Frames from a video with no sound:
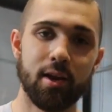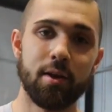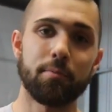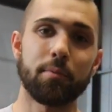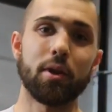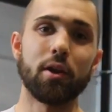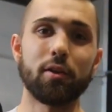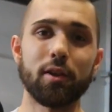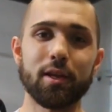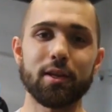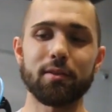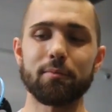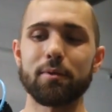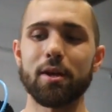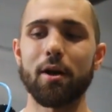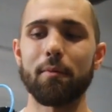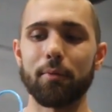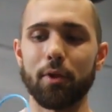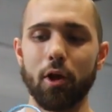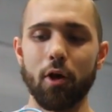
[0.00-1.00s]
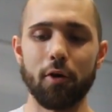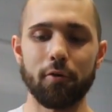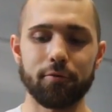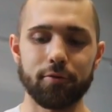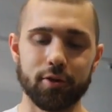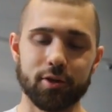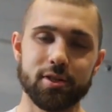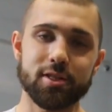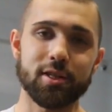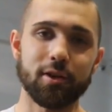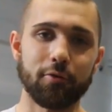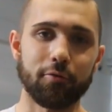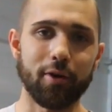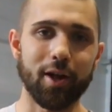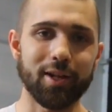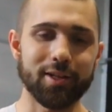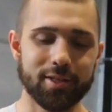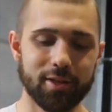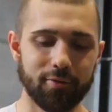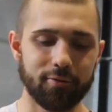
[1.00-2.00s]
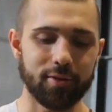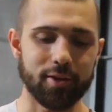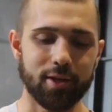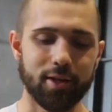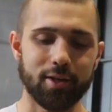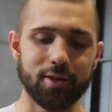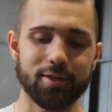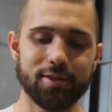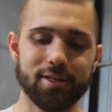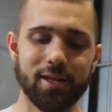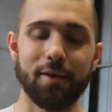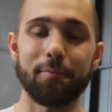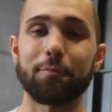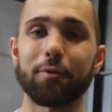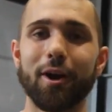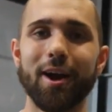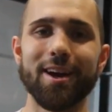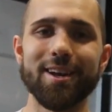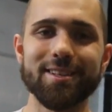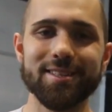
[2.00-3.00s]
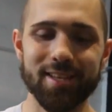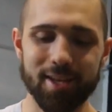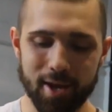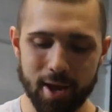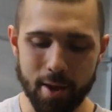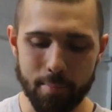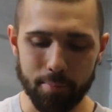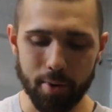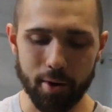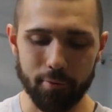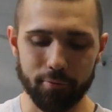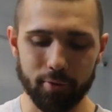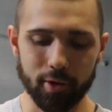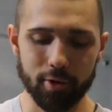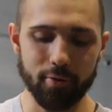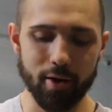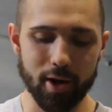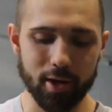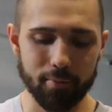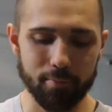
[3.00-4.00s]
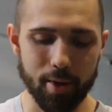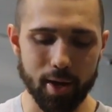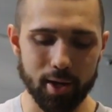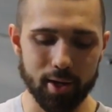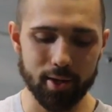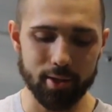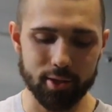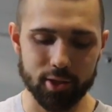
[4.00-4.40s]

I'm gonna link them down below if they're still relative in the same price, but I really recommend it.